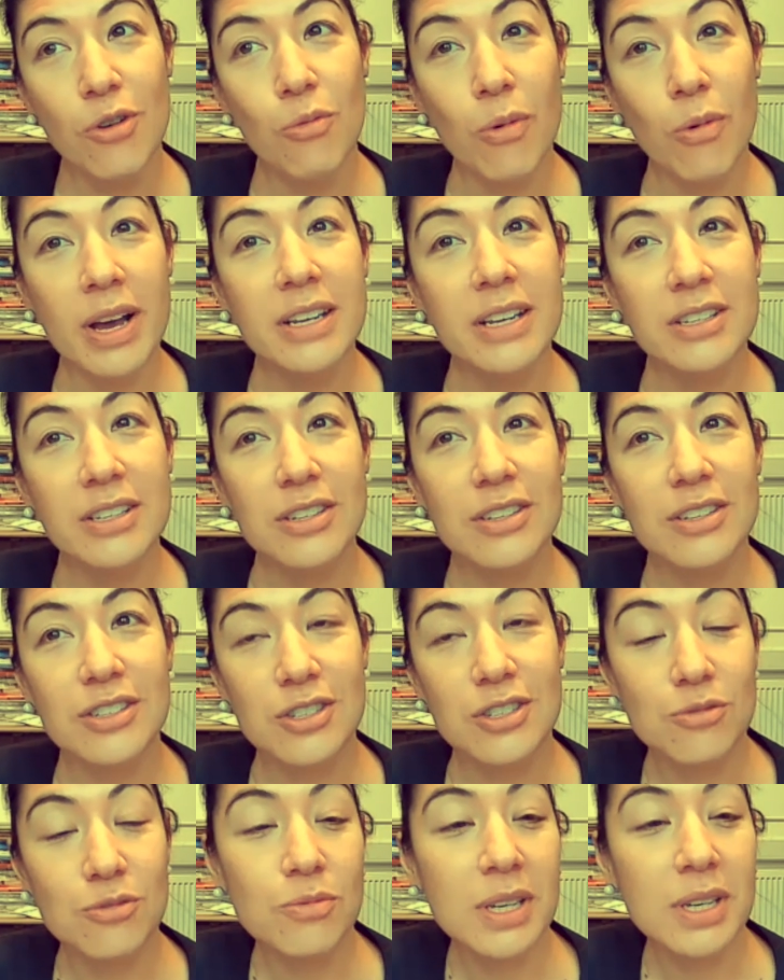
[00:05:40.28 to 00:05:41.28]
what
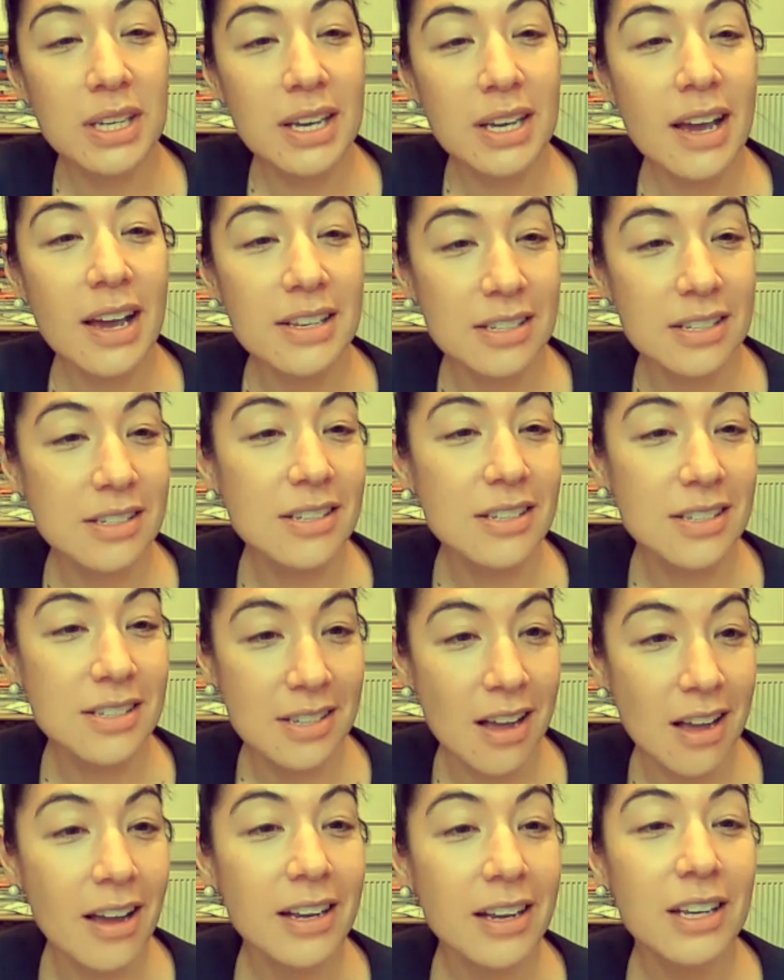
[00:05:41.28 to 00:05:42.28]
do we as a
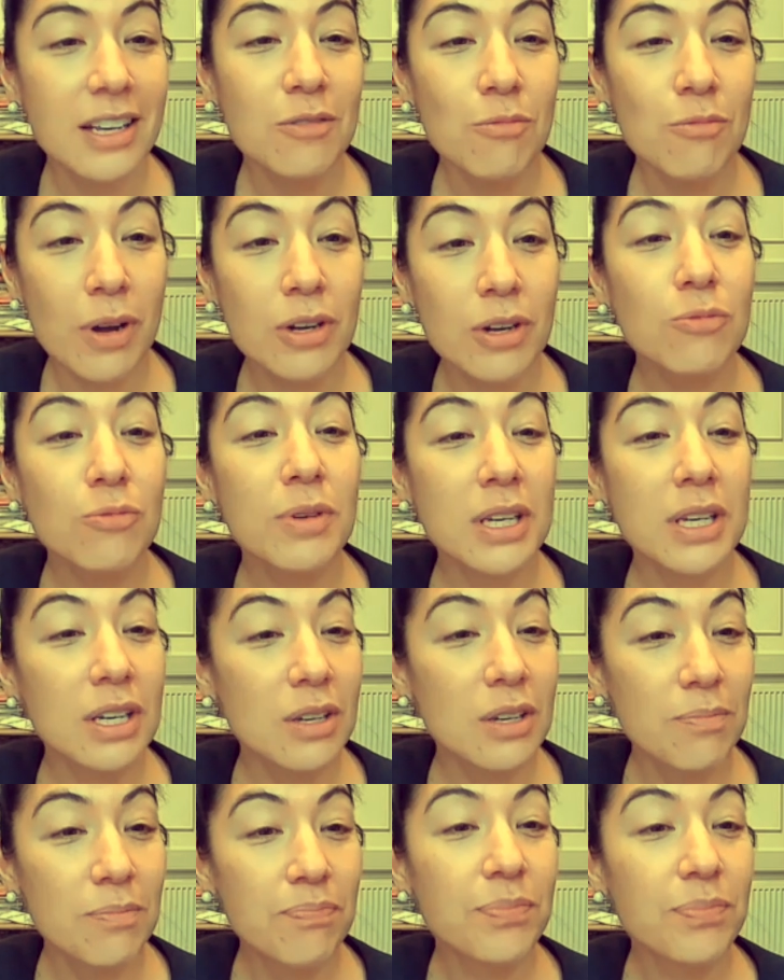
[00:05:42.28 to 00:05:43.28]
society, what are
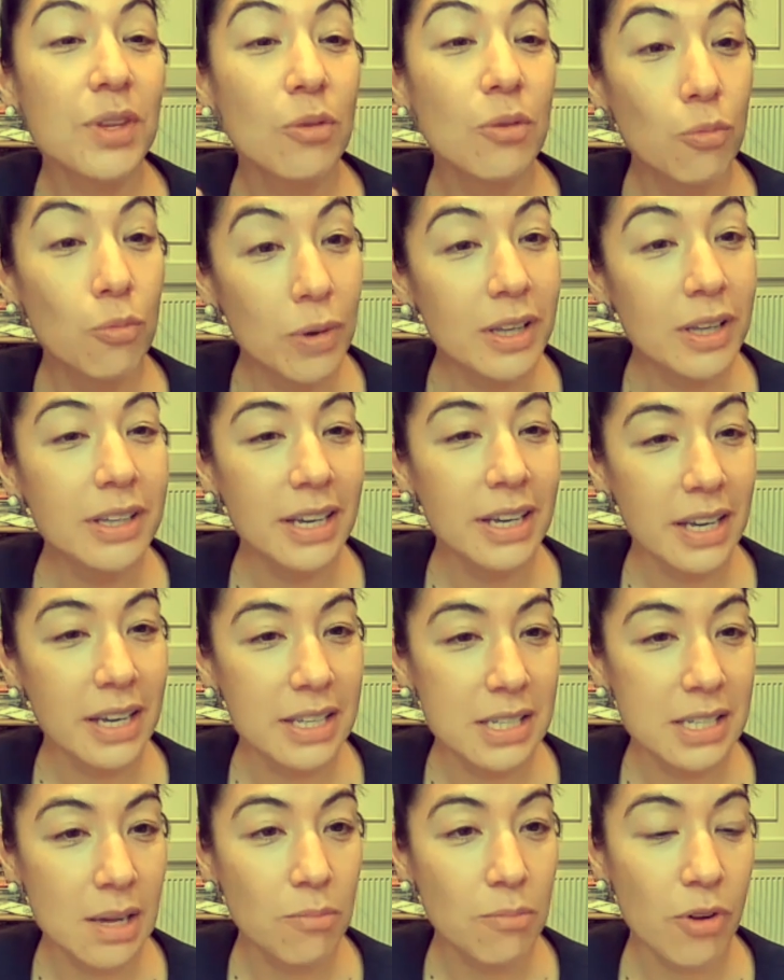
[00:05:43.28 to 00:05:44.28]
we willing
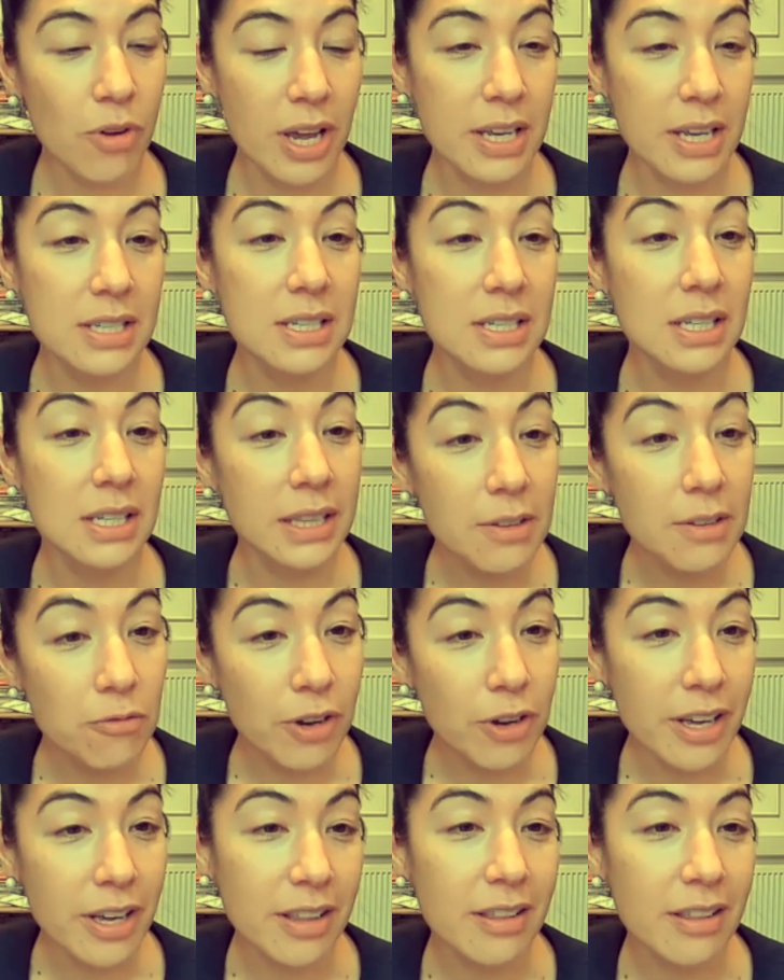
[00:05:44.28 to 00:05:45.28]
in some ways to live
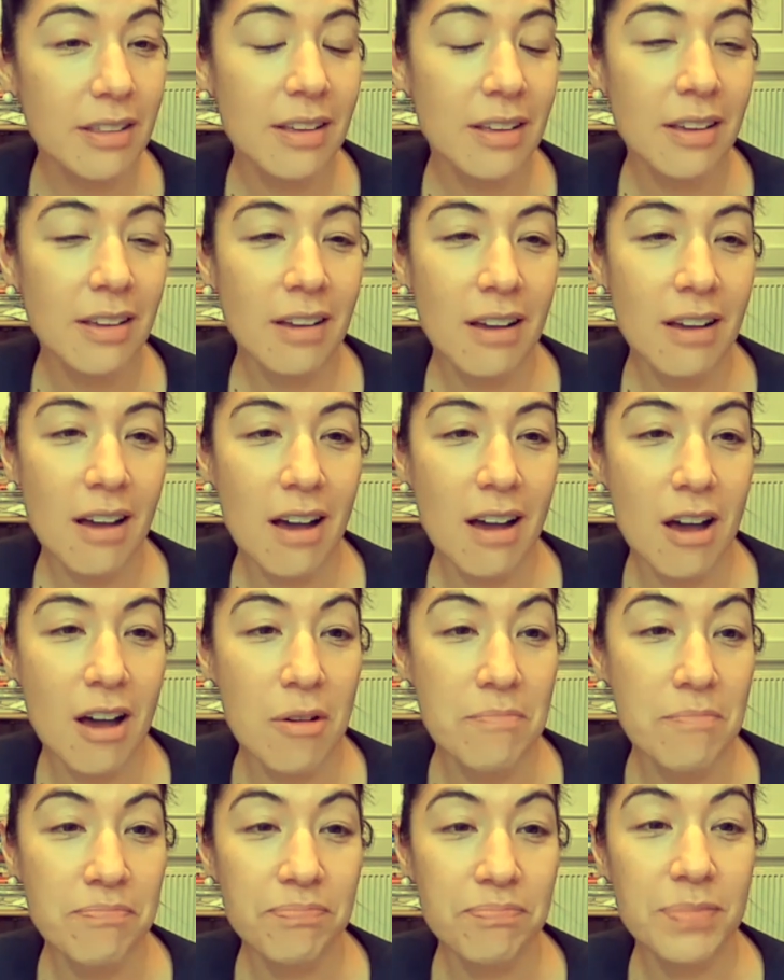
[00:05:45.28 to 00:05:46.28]
with,
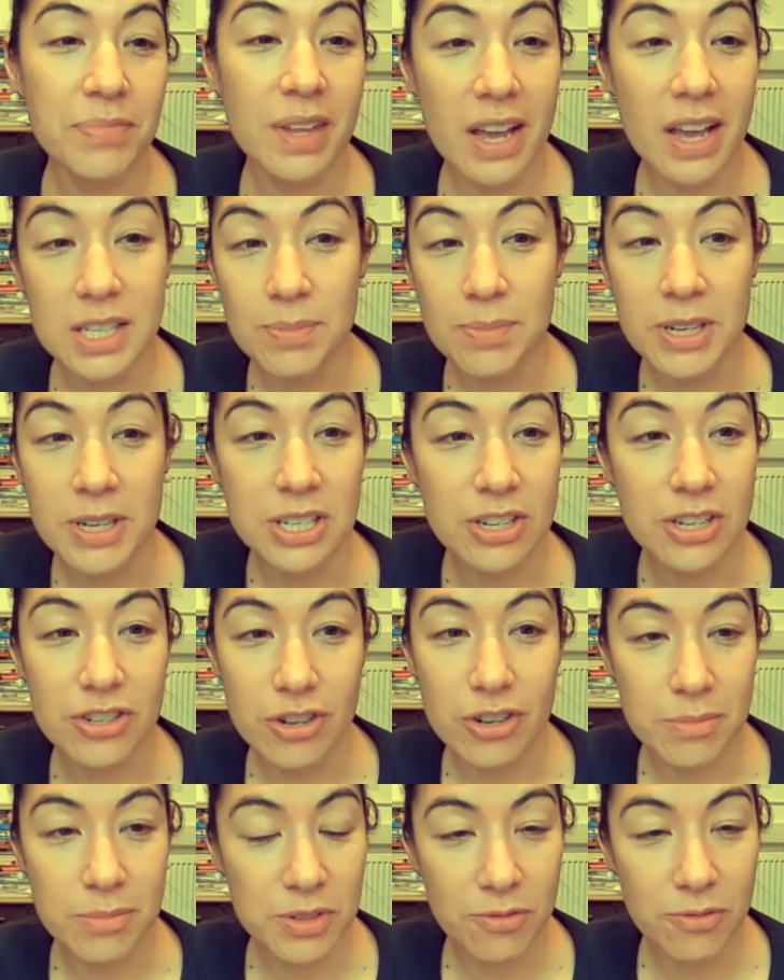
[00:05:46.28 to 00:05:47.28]
especially in
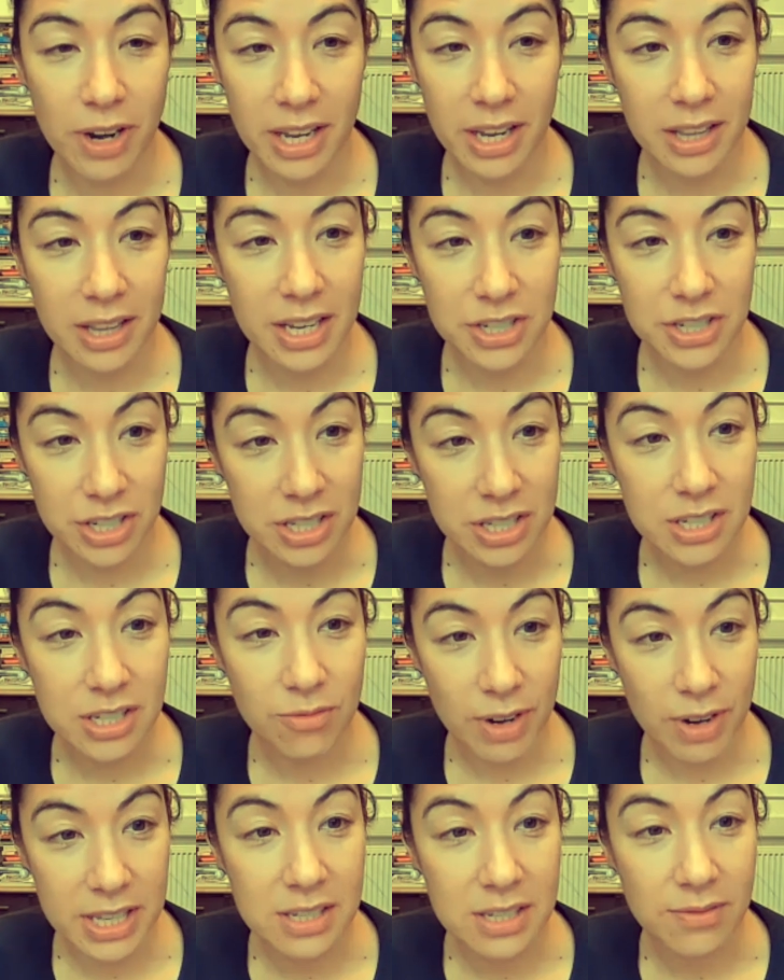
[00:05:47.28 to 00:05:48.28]
terms of regulations
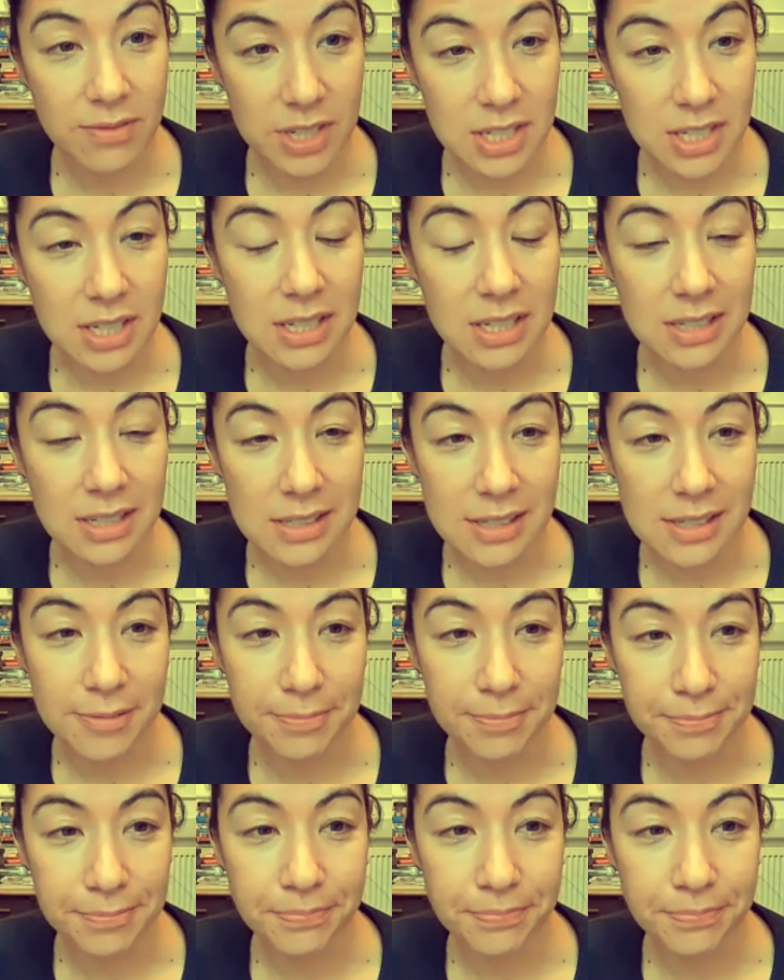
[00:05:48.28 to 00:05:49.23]
and rates of disease.